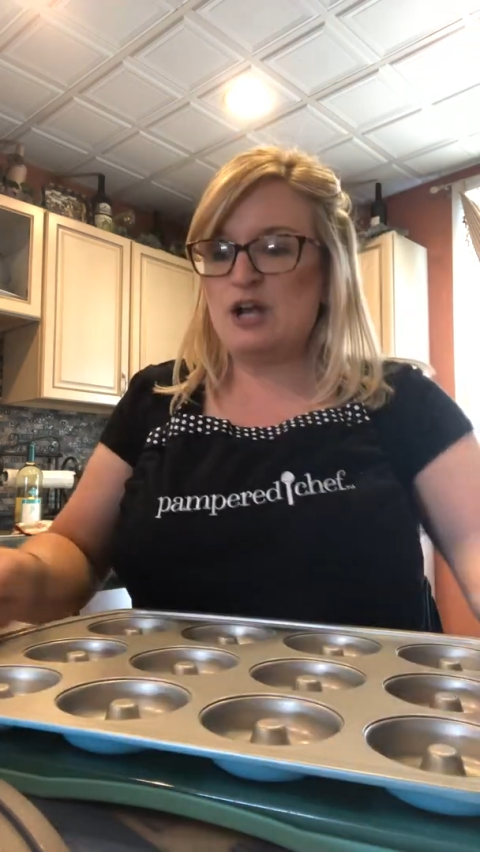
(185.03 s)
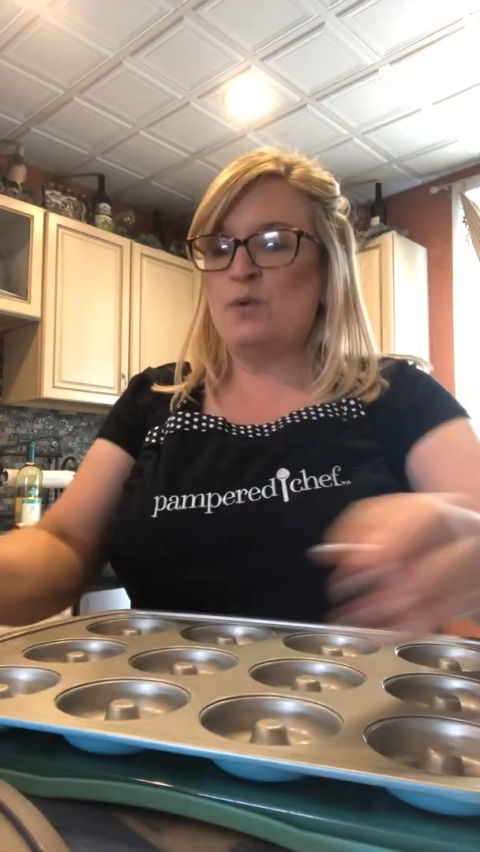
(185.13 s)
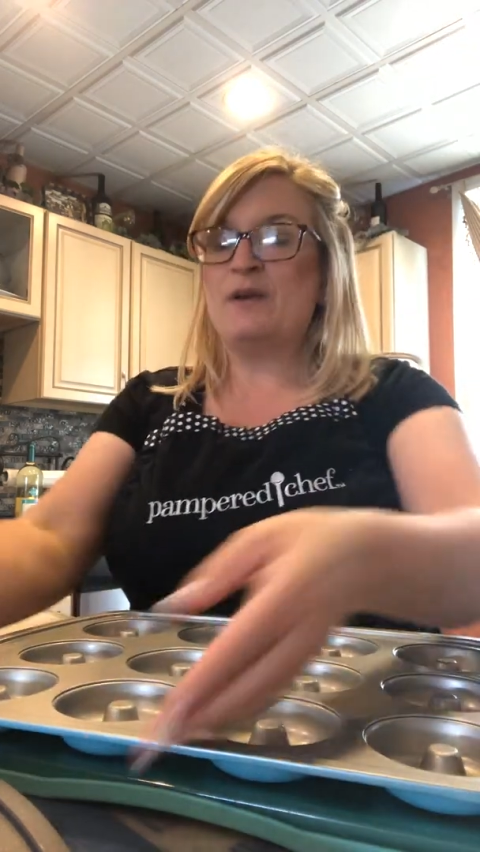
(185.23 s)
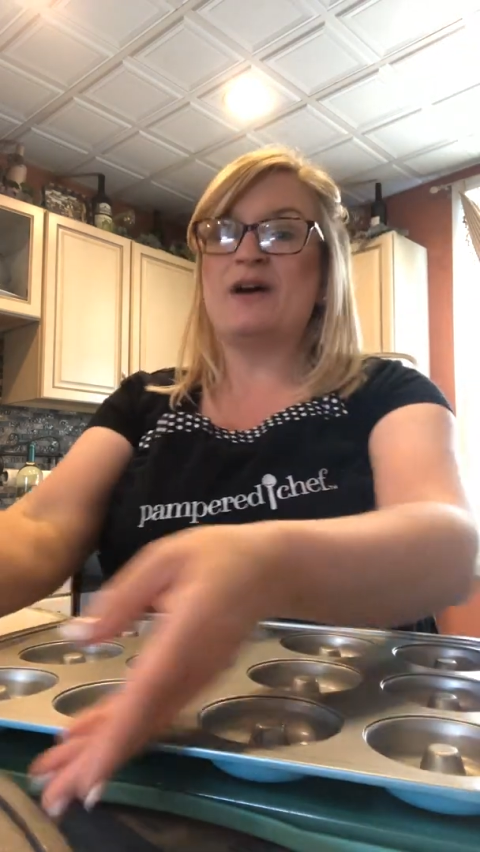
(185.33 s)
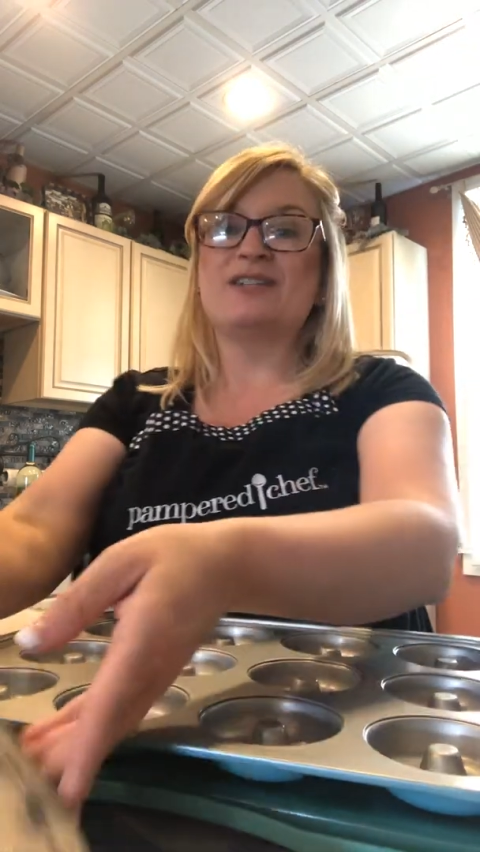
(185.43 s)

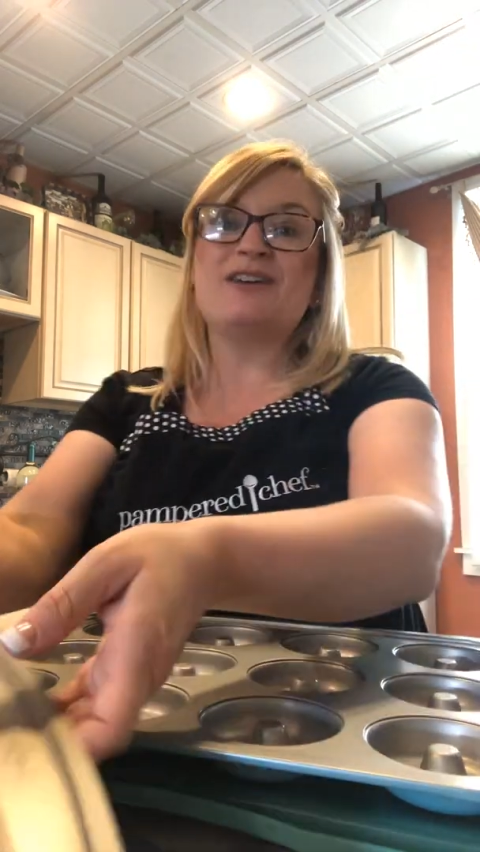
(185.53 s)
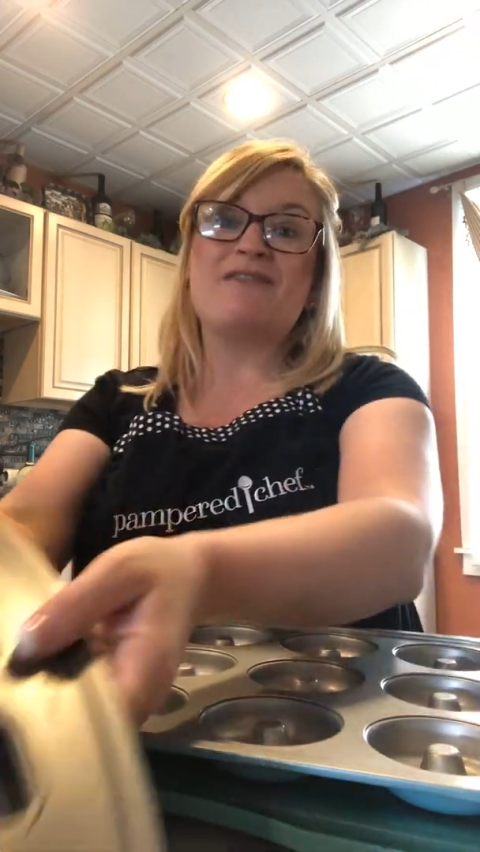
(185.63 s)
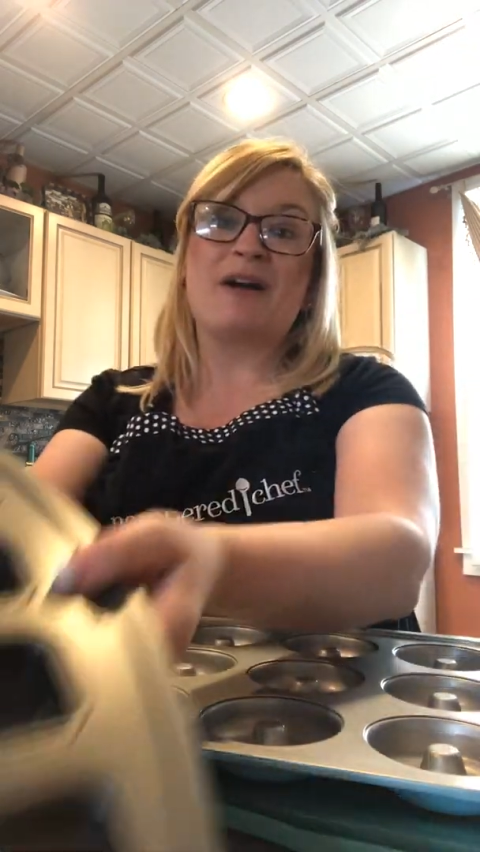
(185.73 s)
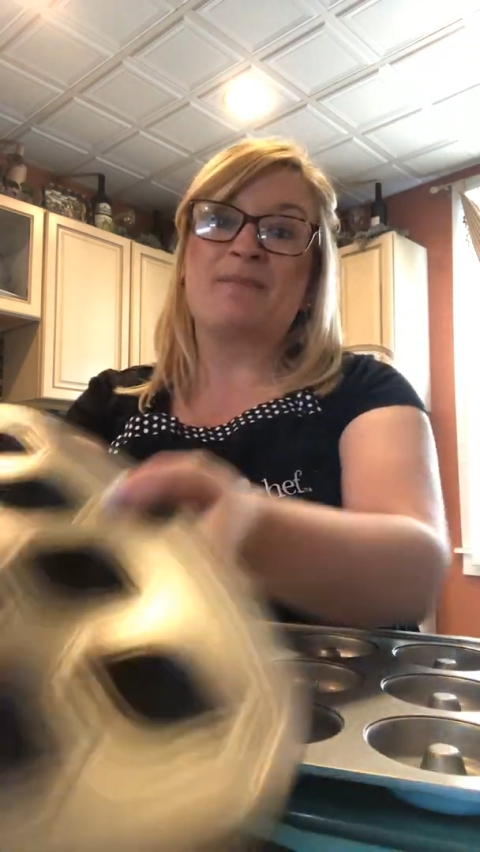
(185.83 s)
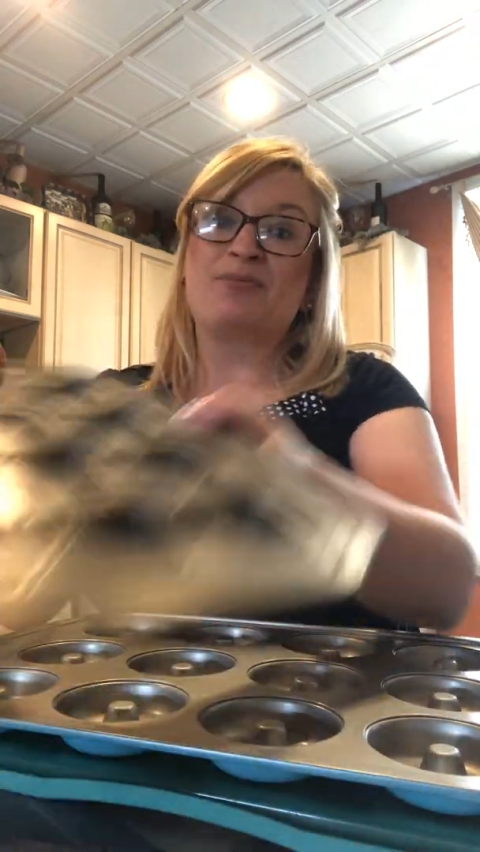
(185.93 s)
We also have
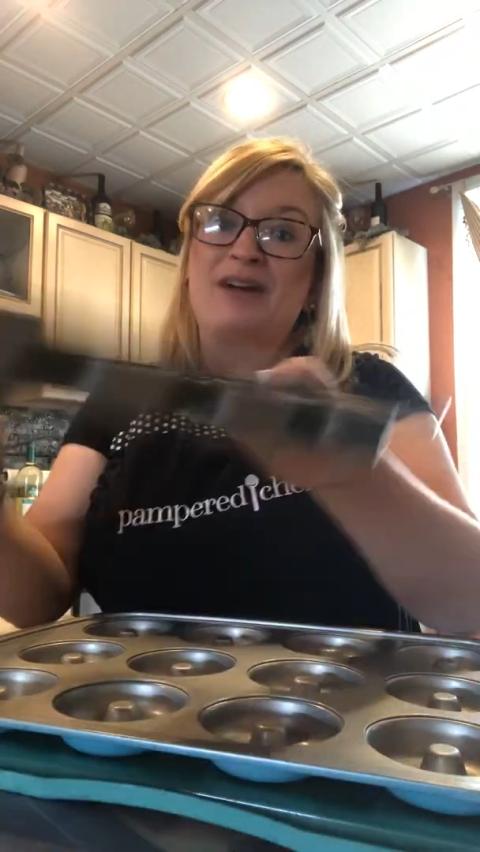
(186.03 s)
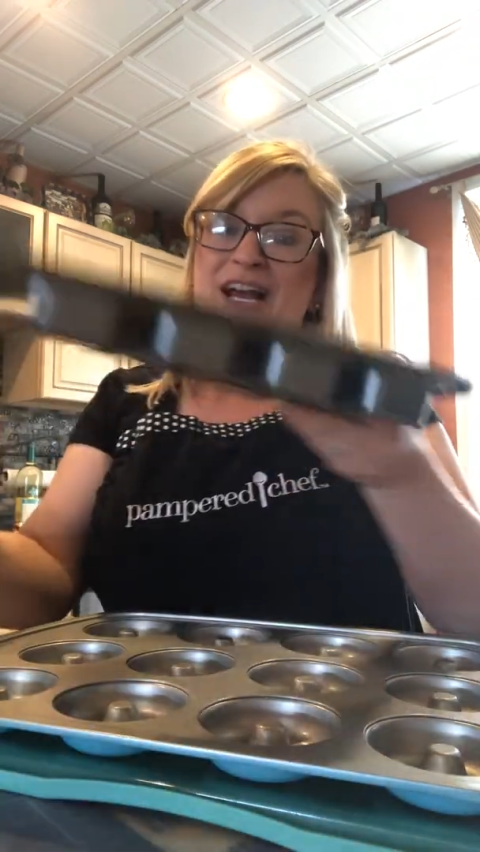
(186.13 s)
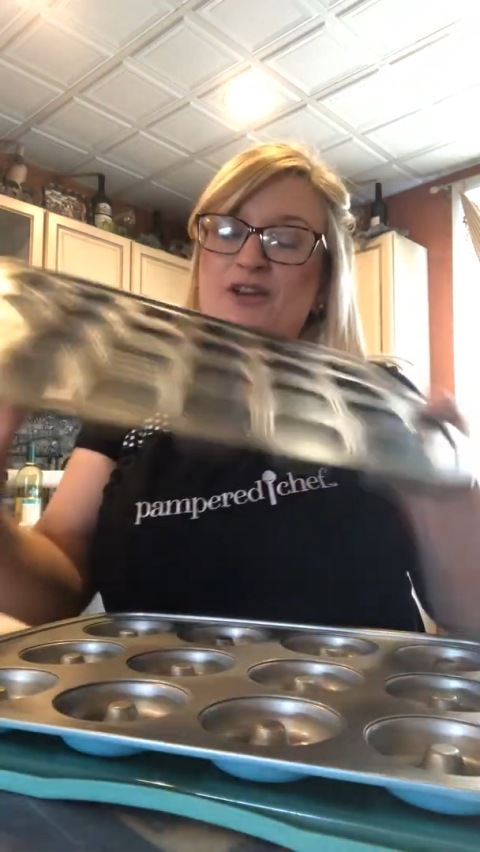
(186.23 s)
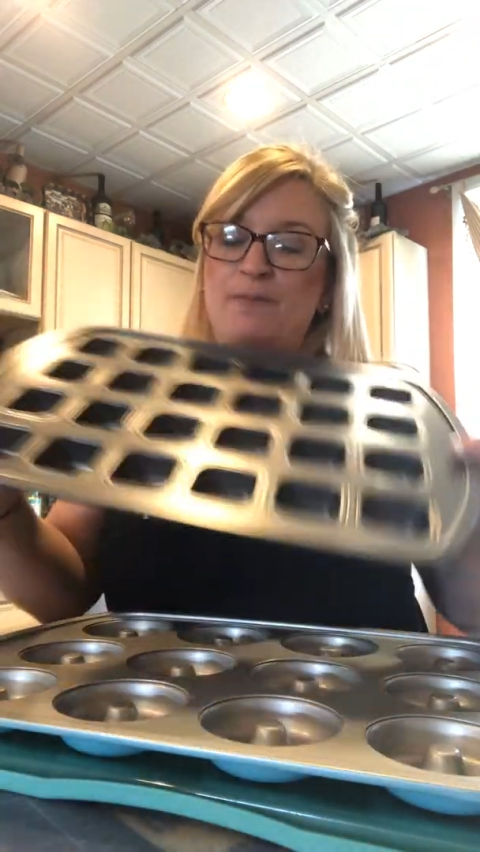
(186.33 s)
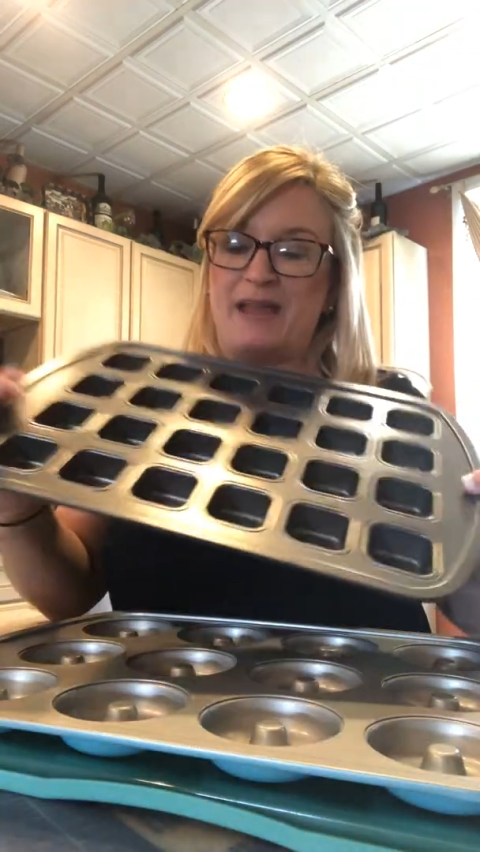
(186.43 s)
our
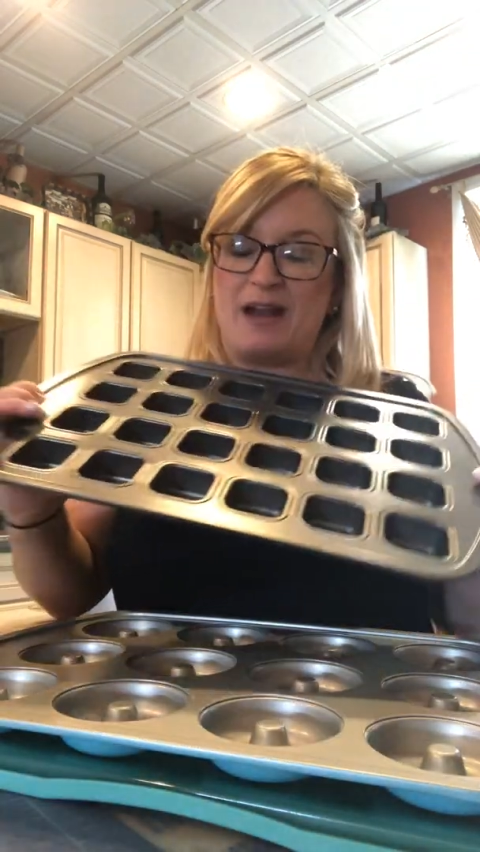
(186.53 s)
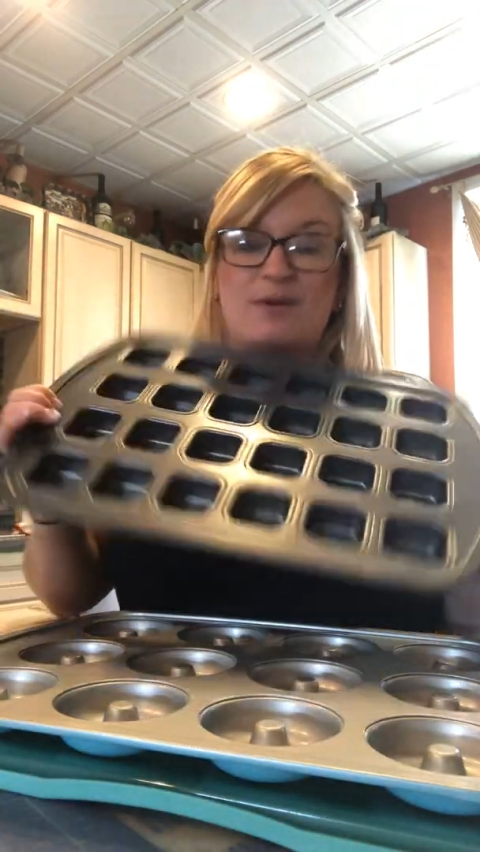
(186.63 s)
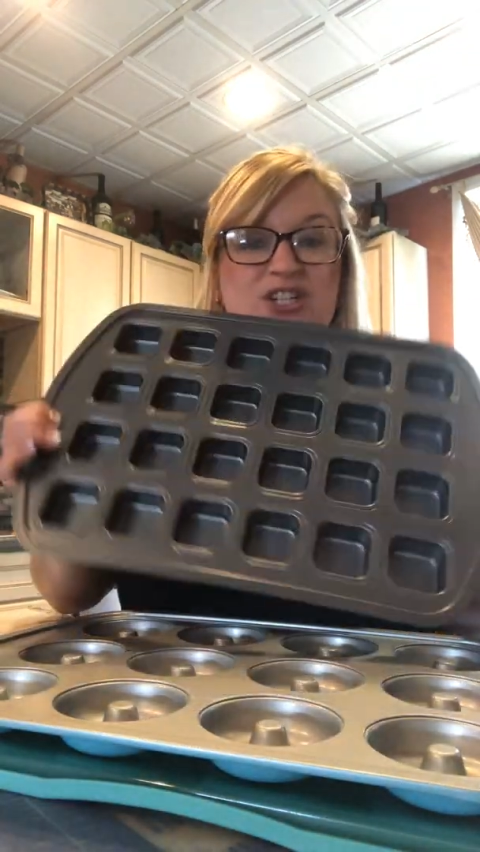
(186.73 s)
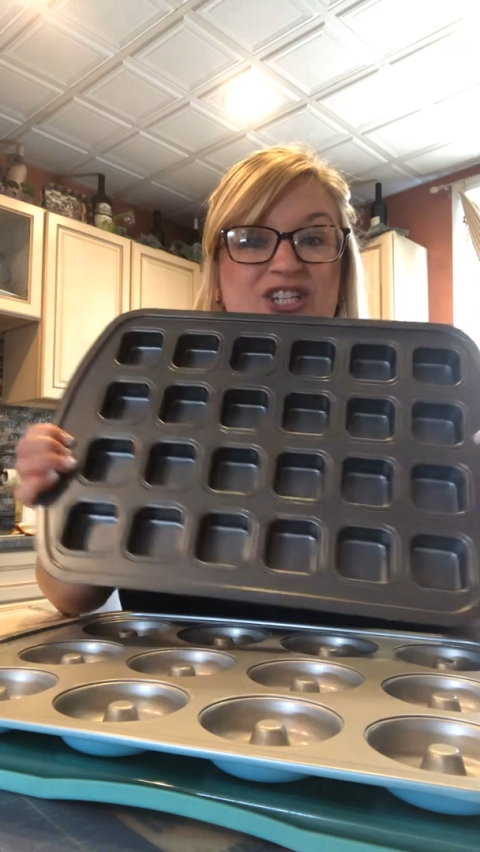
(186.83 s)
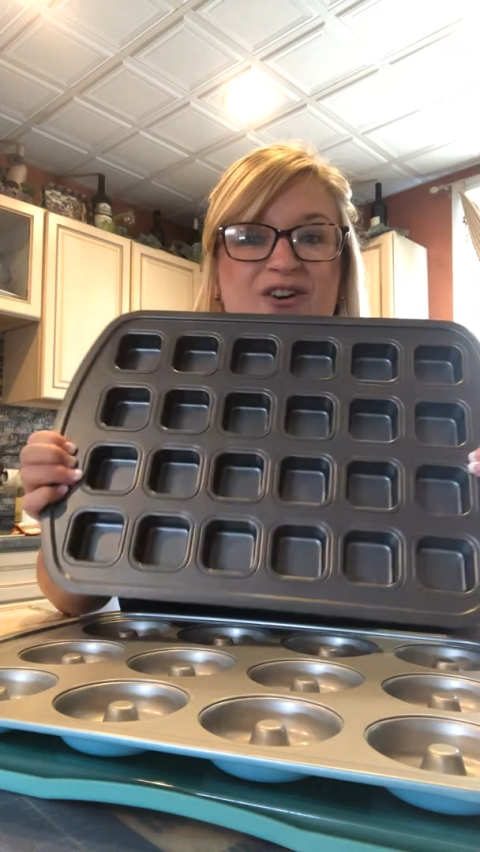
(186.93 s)
brand new pan,
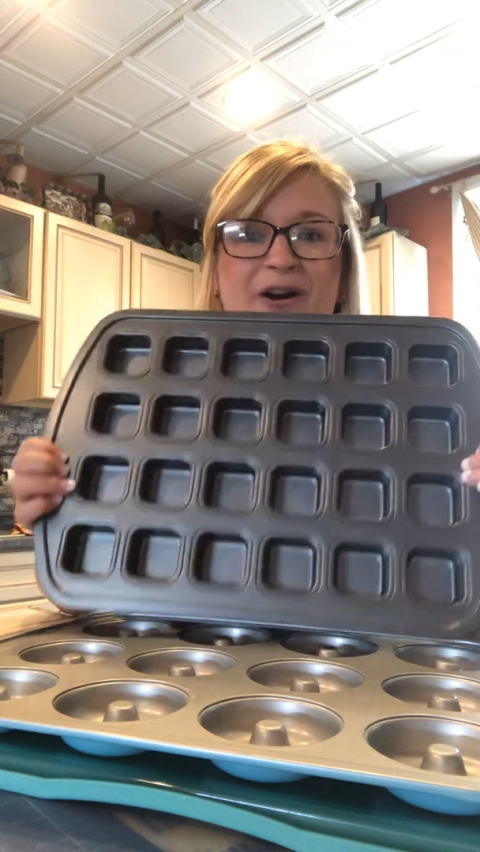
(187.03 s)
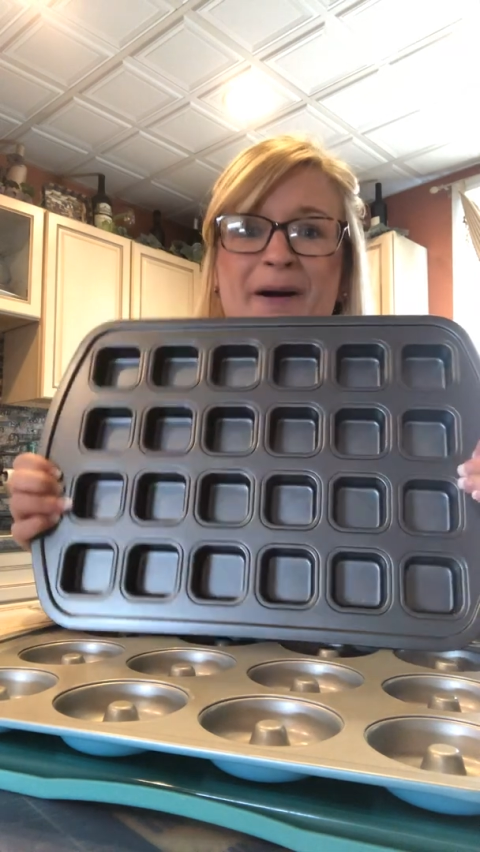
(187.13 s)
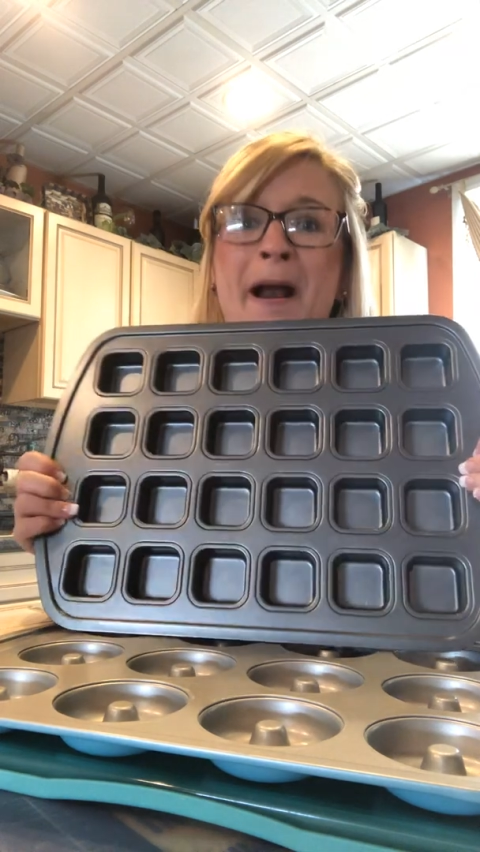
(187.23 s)
which is our